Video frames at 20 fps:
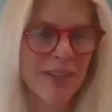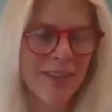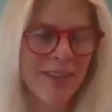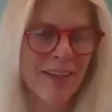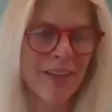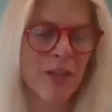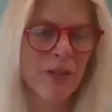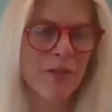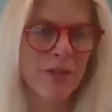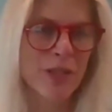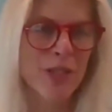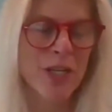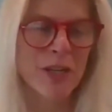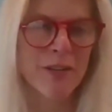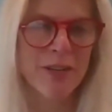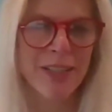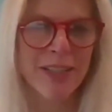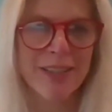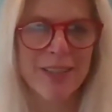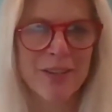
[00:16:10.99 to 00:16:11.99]
Thank you for
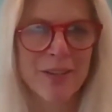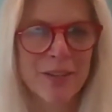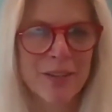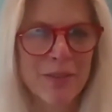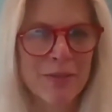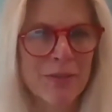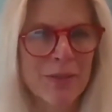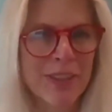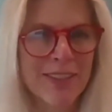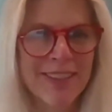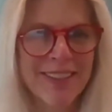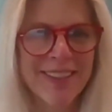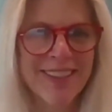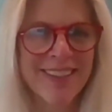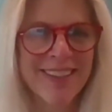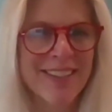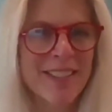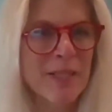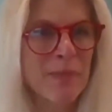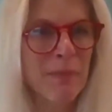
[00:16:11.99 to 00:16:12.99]
sharing your really
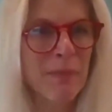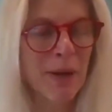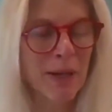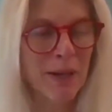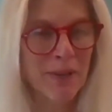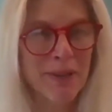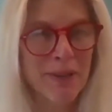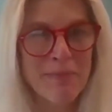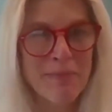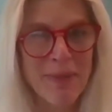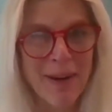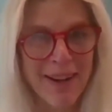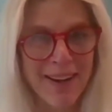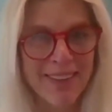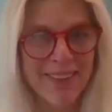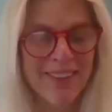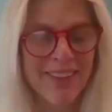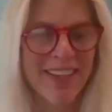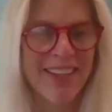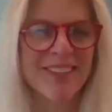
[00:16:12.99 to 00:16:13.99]
inspiring
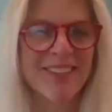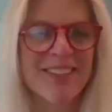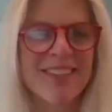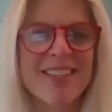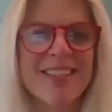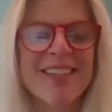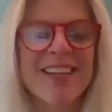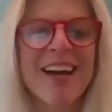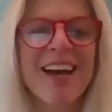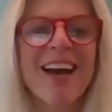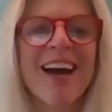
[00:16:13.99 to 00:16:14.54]
backgrounds.